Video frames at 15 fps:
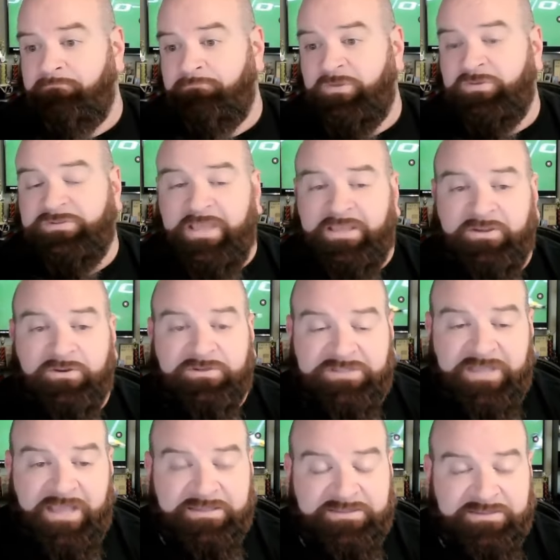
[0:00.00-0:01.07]
You take your
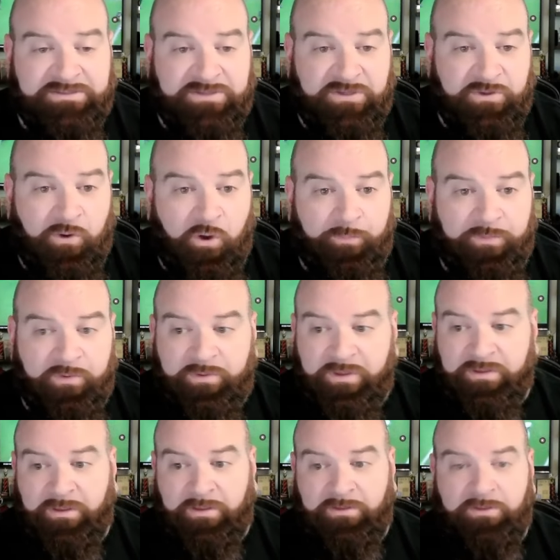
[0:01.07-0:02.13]
chances and you hope you
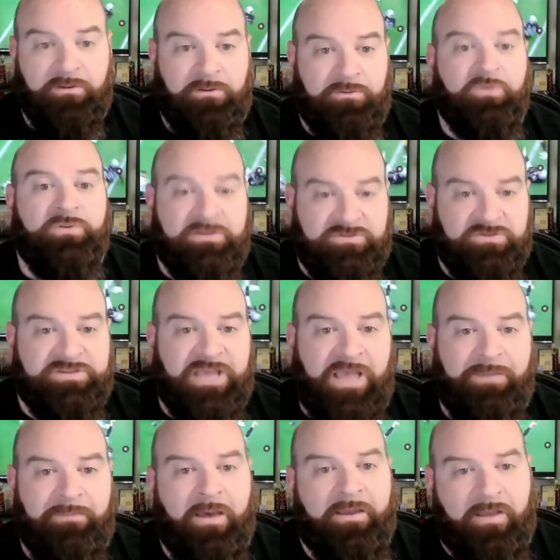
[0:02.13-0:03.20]
can get, you know, you get your
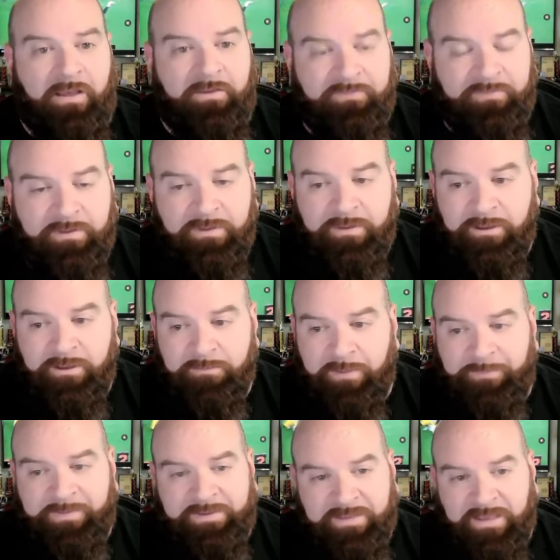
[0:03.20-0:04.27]
timeout off.
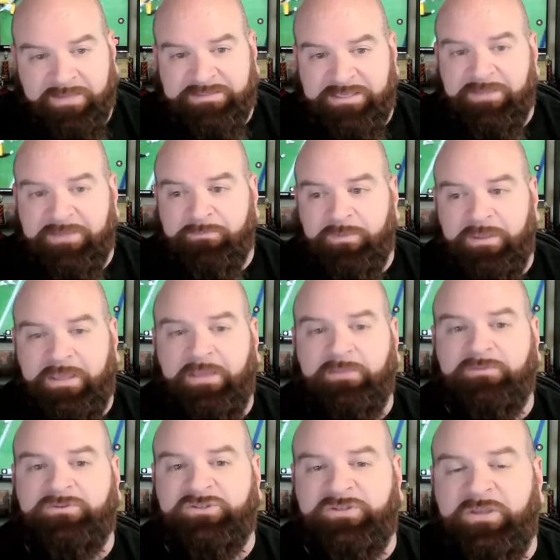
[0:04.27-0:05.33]
But because
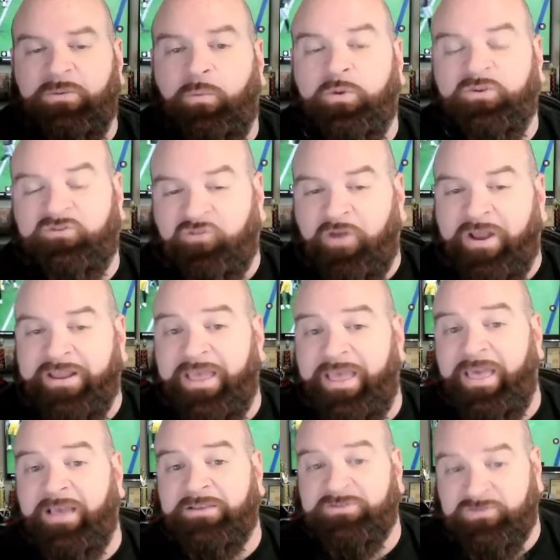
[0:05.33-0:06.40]
he was trying to get
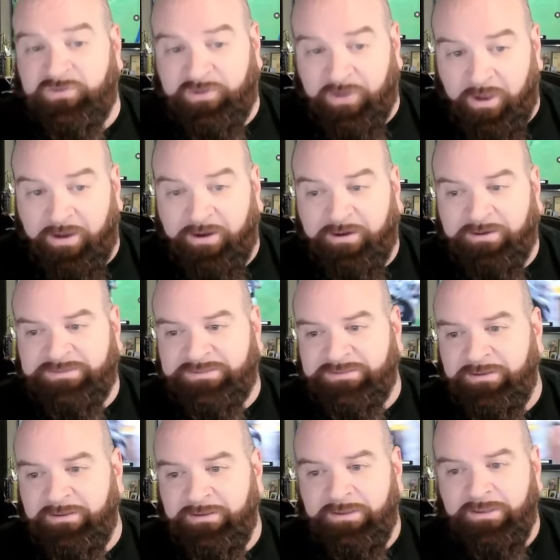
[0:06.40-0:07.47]
extra yards,
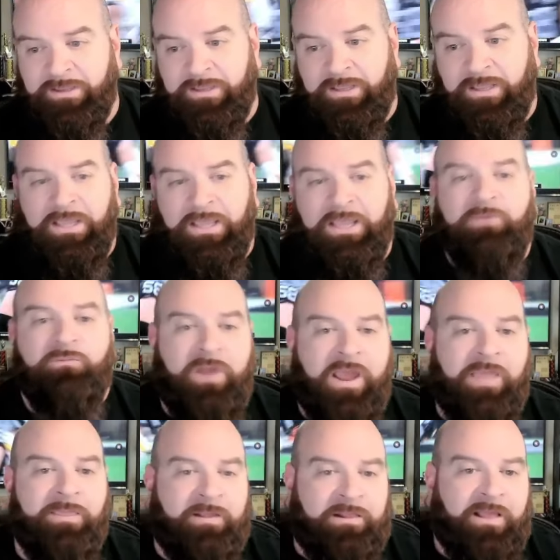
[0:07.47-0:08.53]
he
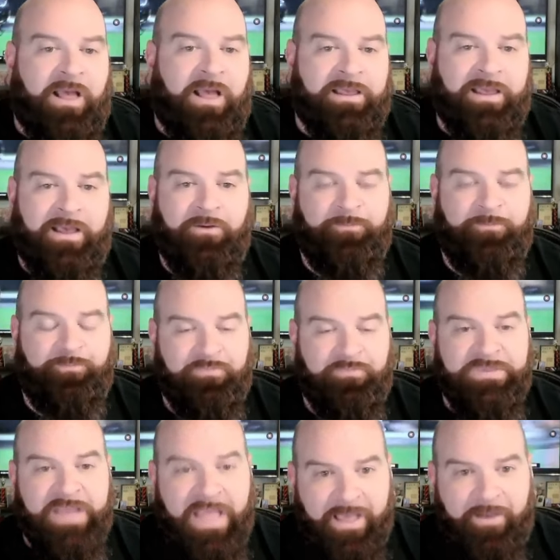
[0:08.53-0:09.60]
ran the clock out.
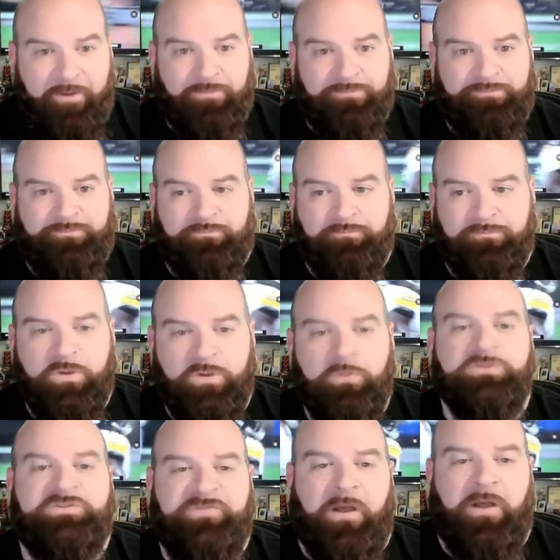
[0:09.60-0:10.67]
Now,
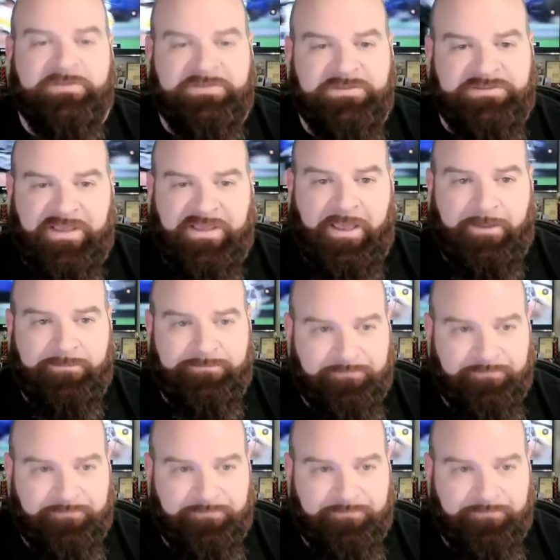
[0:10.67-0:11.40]
whose fault is that?